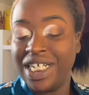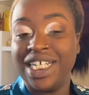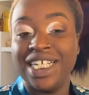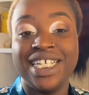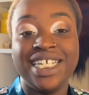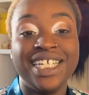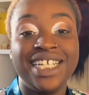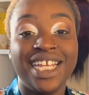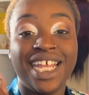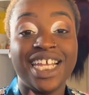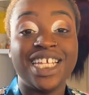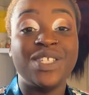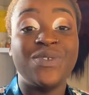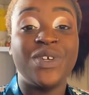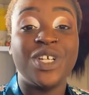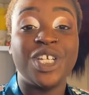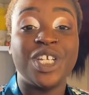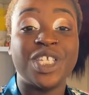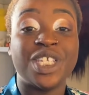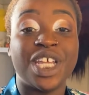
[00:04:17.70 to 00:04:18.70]
Next,
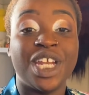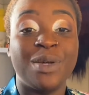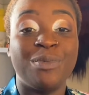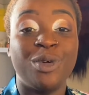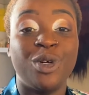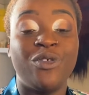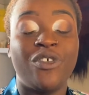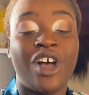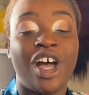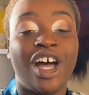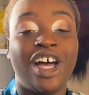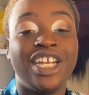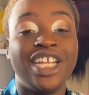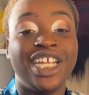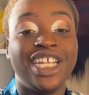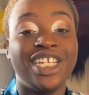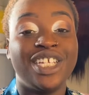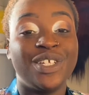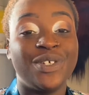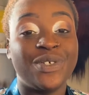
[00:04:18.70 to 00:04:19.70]
we're just gonna move on
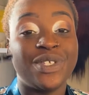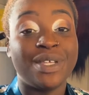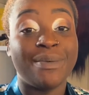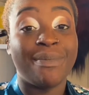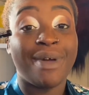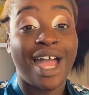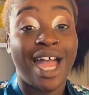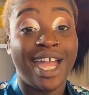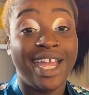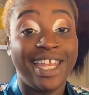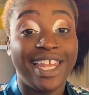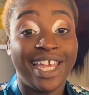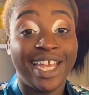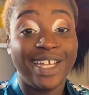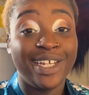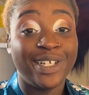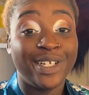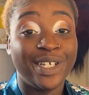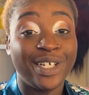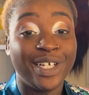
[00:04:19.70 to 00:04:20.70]
and do some
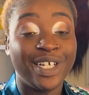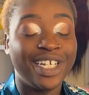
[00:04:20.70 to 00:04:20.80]
eyeliner.